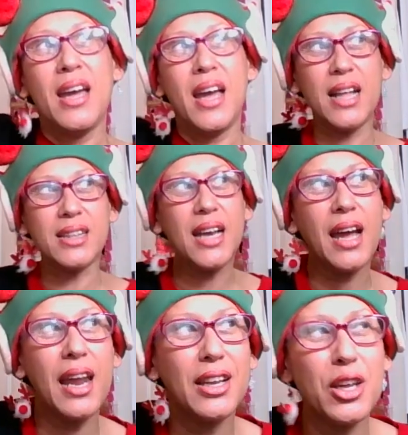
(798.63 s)
And I think I
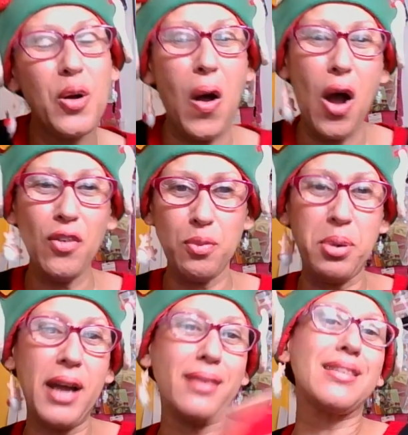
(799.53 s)
got a little off,
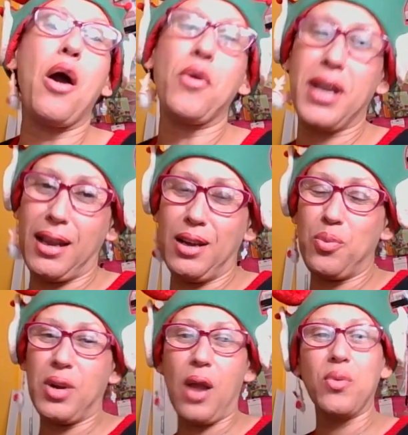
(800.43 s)
but I'll get it
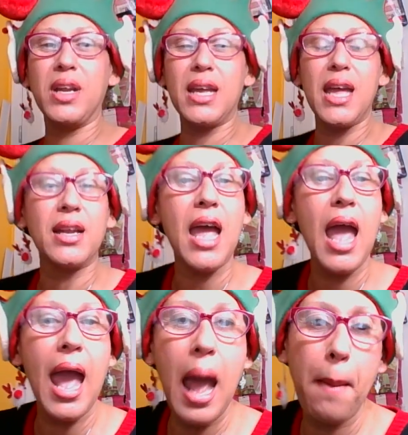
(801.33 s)
when I read again
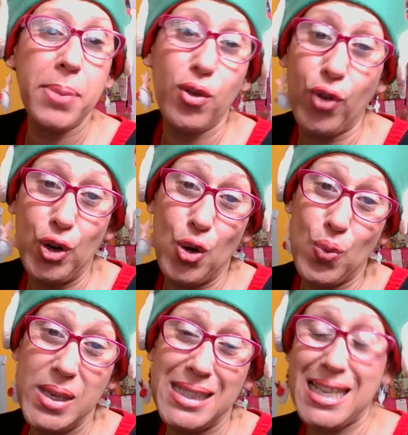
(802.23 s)
Happy for No
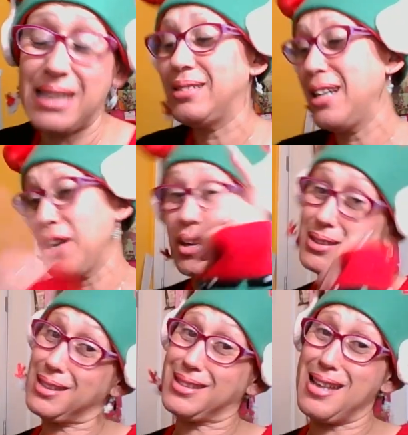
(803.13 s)
Reason because
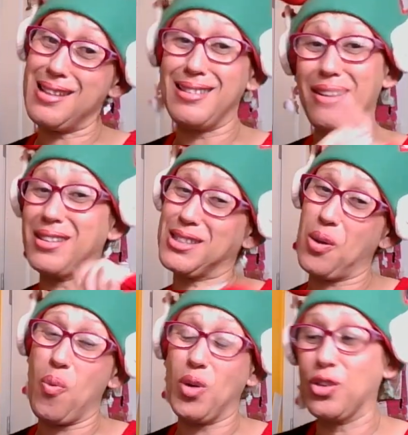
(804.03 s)
it's in there and it's a
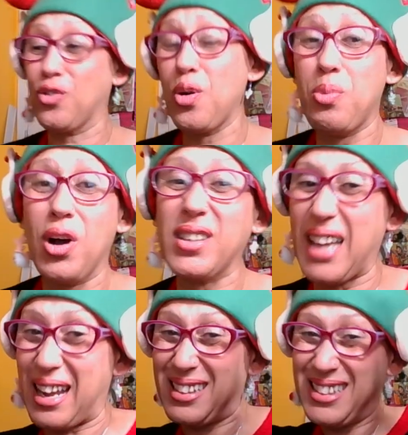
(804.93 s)
wonderful book
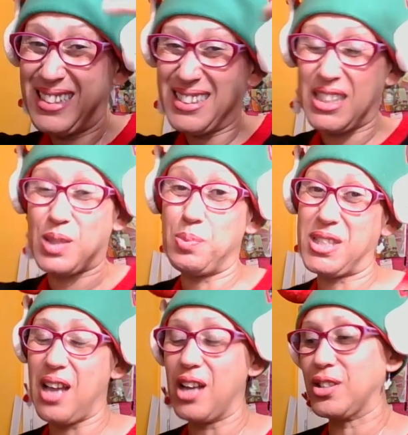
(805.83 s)
that just
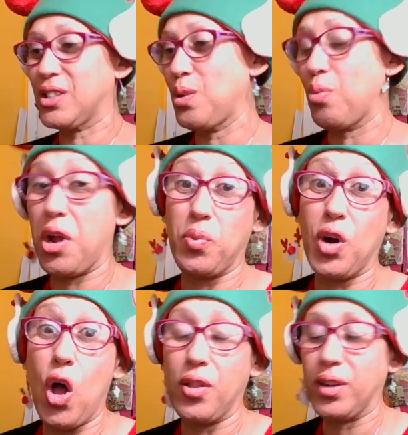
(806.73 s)
massages the brain with
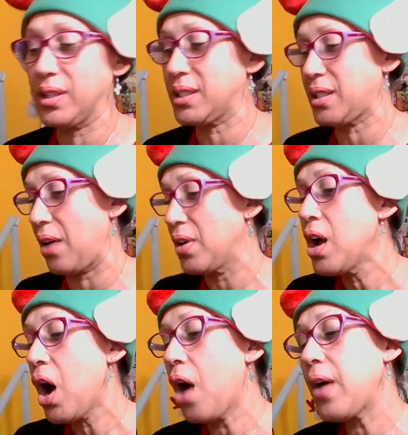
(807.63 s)
all the good stuff.
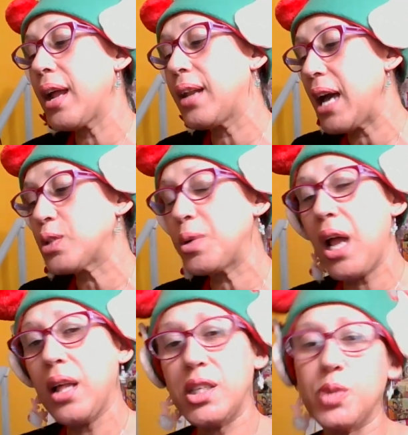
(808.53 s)
All right, and last but
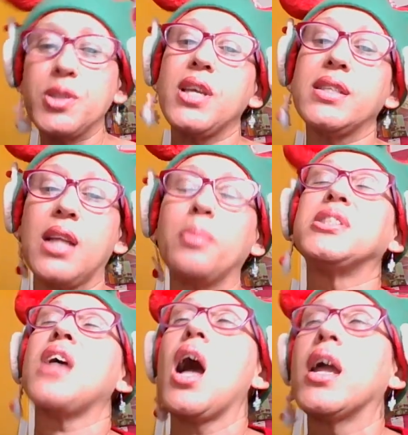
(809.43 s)
not least, besides that, I'm
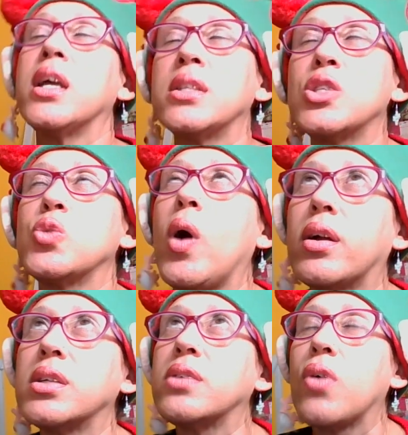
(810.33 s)
dying in the sweater
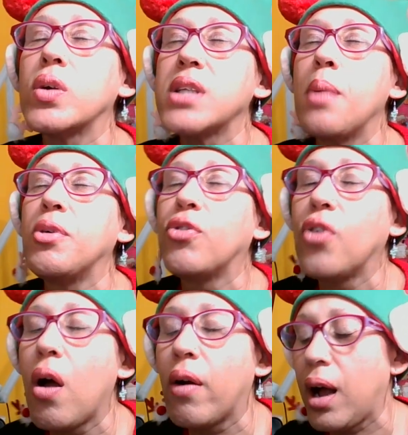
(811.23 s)
because, of course, I'm in
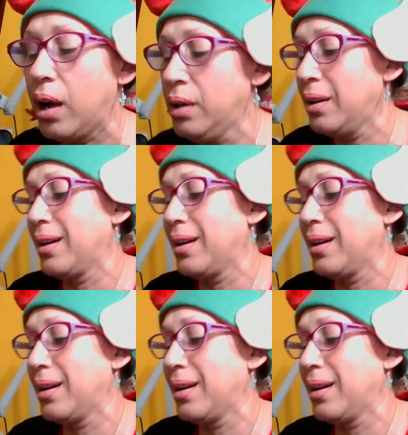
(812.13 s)
Florida.